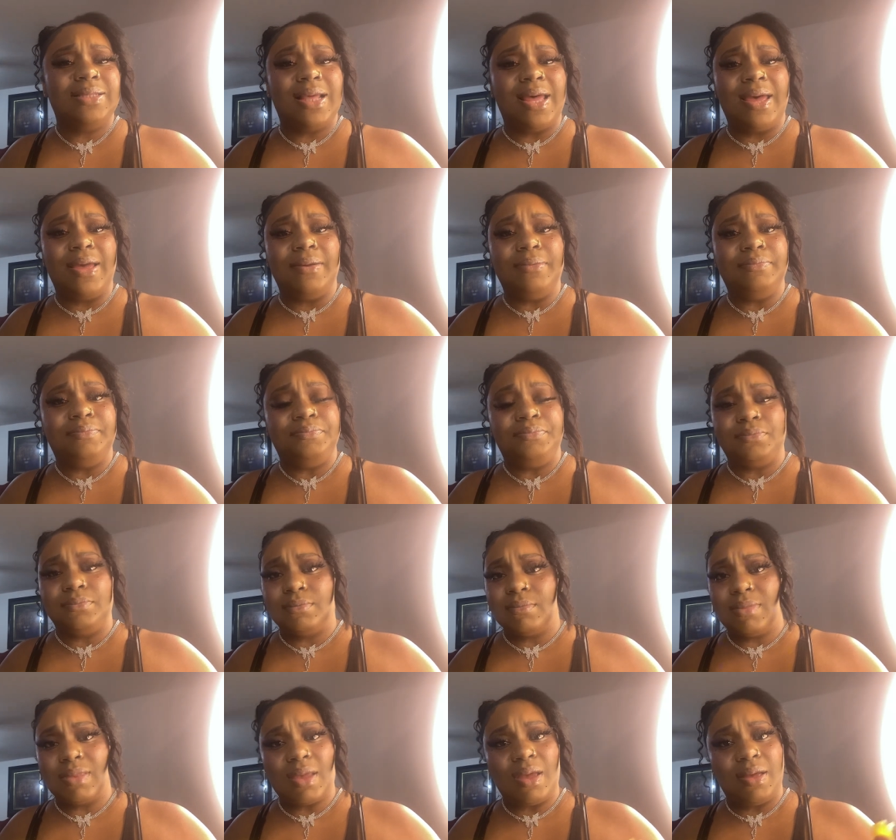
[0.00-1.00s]
like,
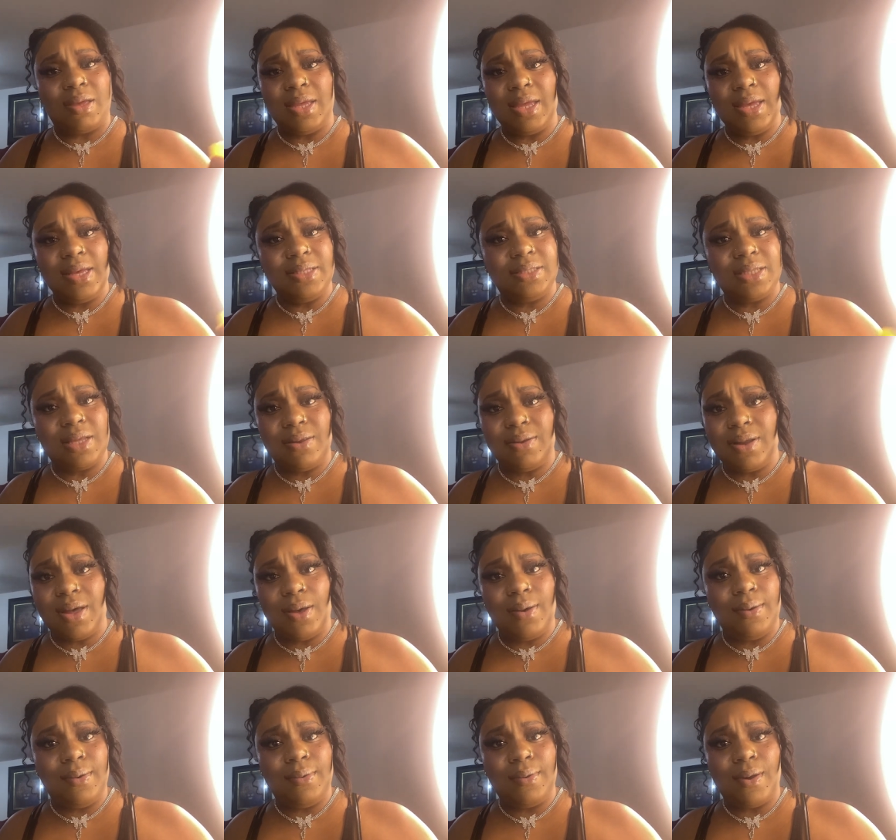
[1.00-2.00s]
kids don't
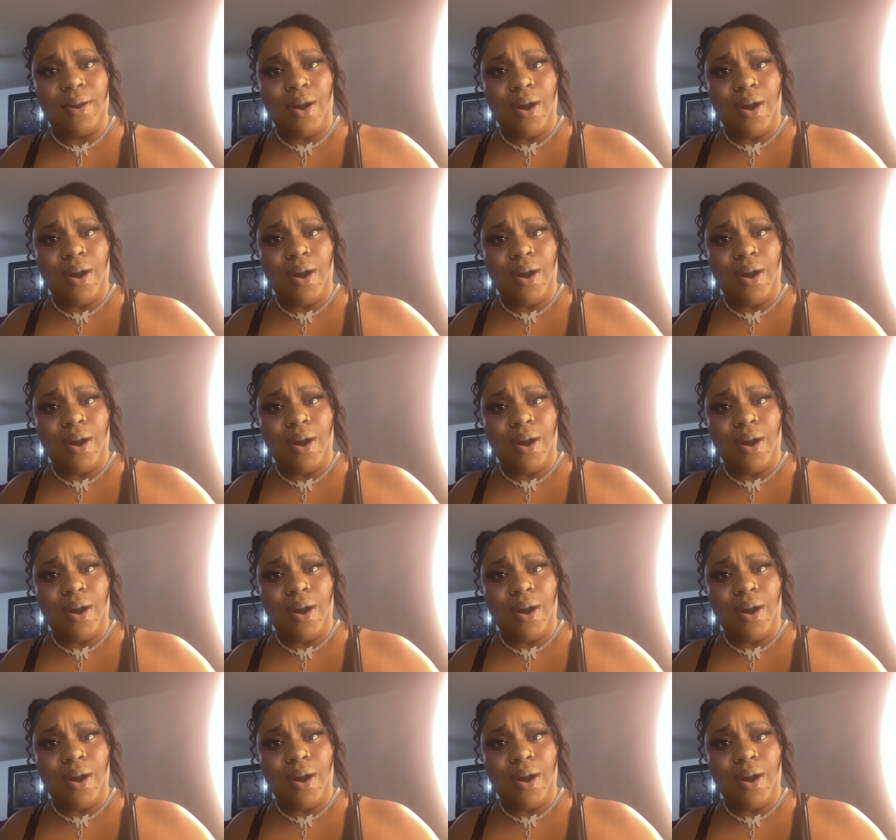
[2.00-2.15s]
know